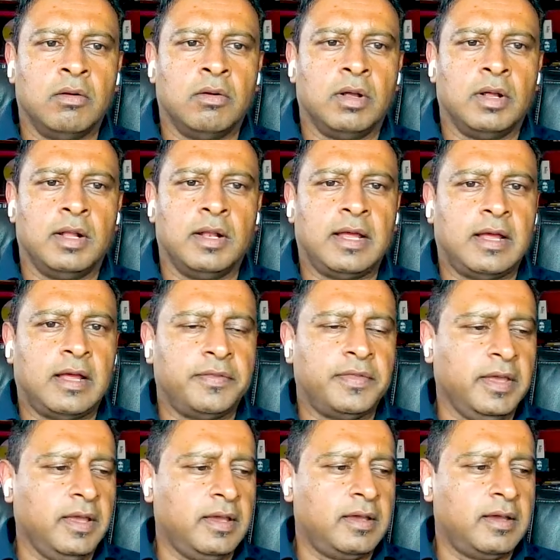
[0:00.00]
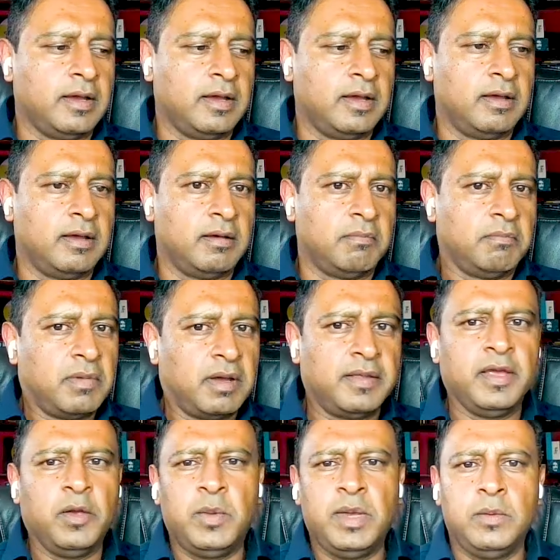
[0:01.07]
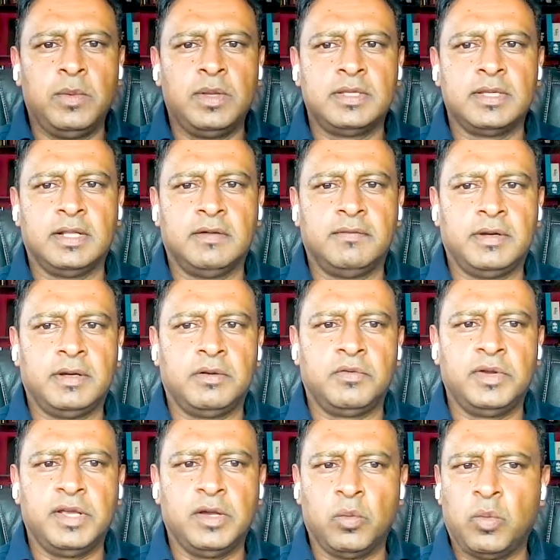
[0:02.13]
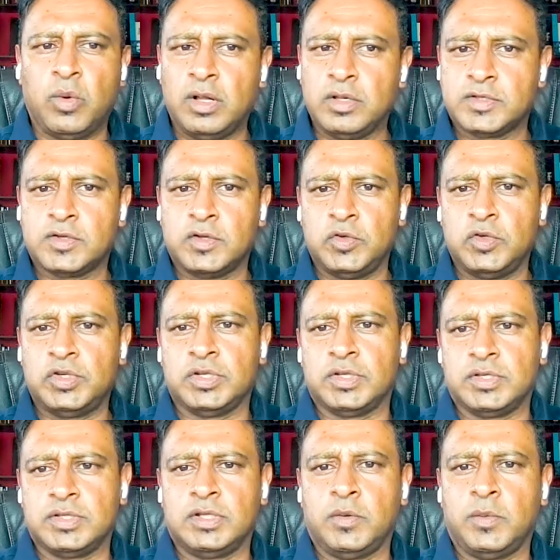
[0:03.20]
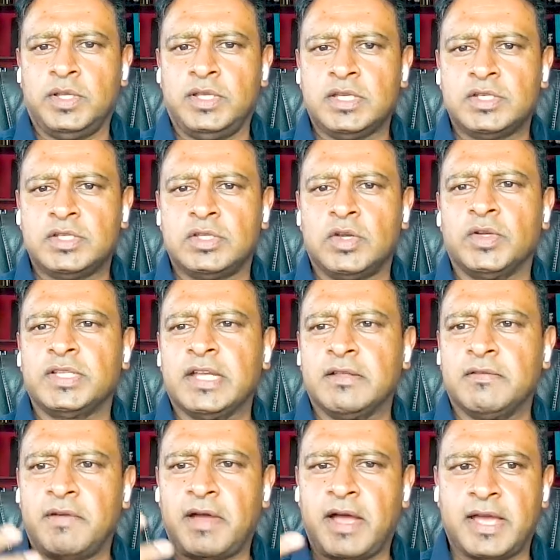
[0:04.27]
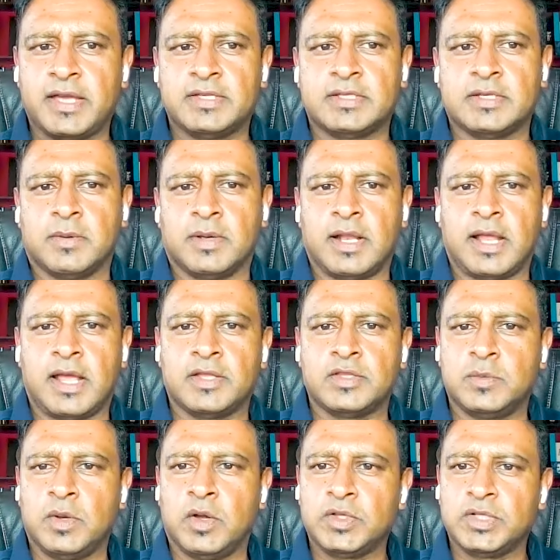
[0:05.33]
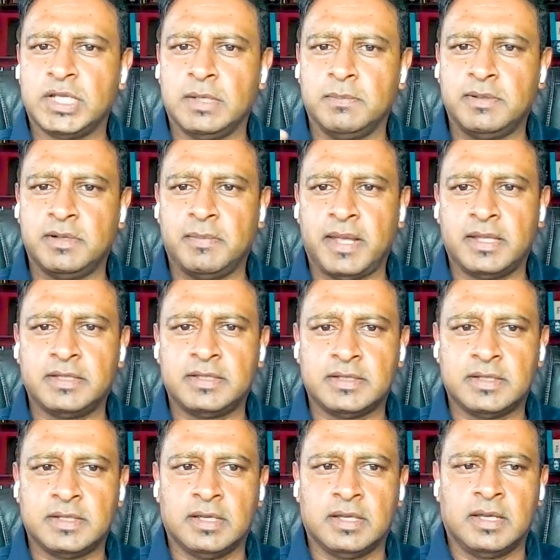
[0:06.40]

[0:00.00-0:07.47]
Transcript: Well, I think we deliver real world solutions. We just don't advise our clients. We also implement.